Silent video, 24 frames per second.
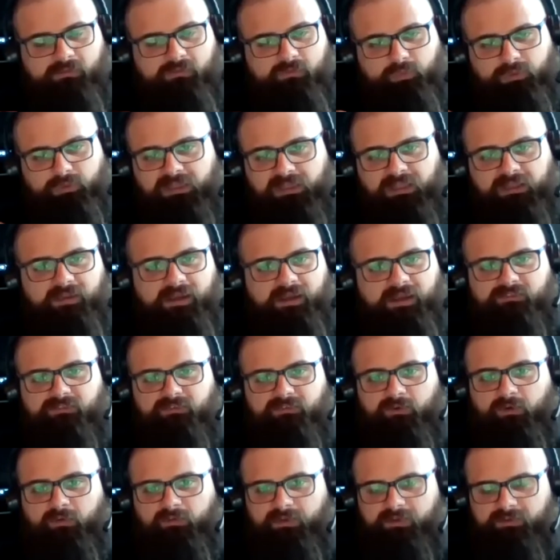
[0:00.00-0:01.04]
We need that
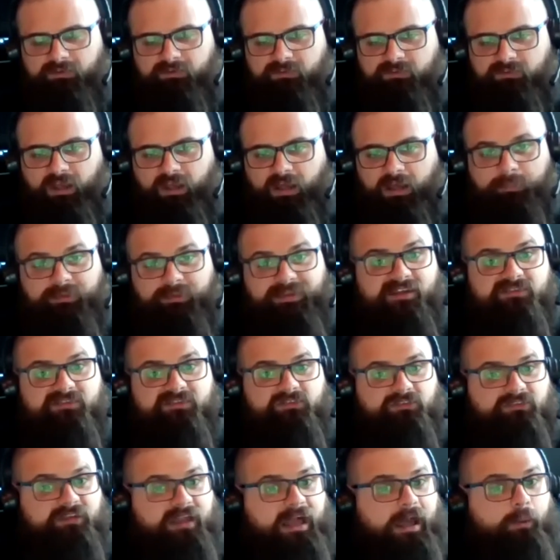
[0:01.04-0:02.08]
service, uh, but that's just
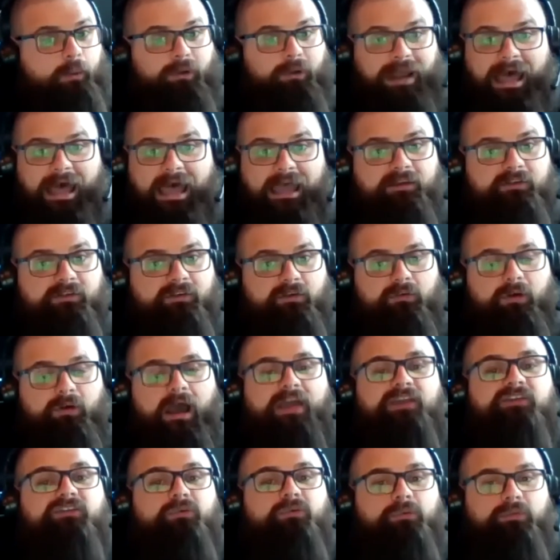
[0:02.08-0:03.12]
not what I do. I
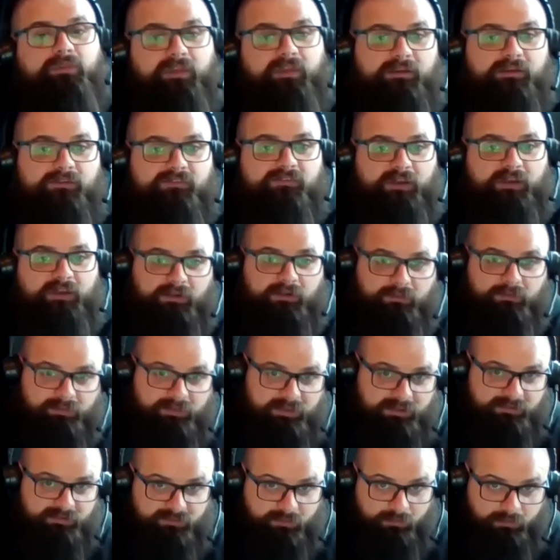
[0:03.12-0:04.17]
do this and I do
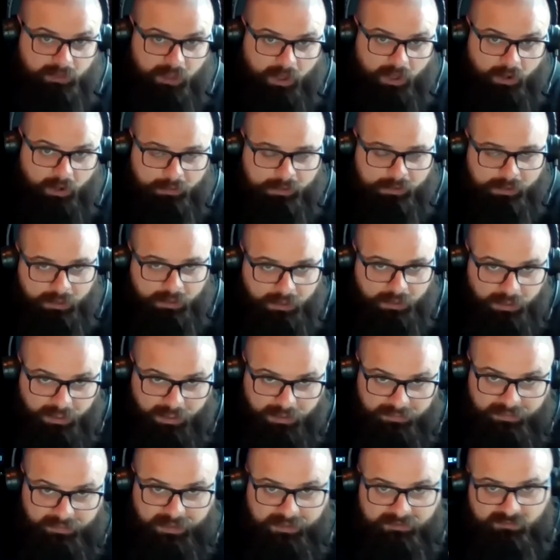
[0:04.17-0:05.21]
this alone, and
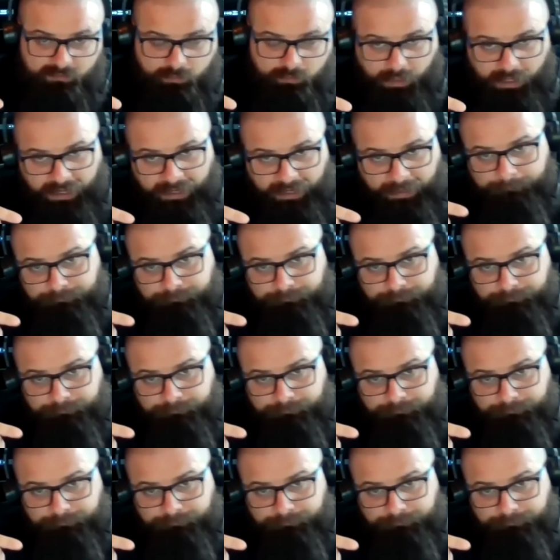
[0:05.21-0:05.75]
that's why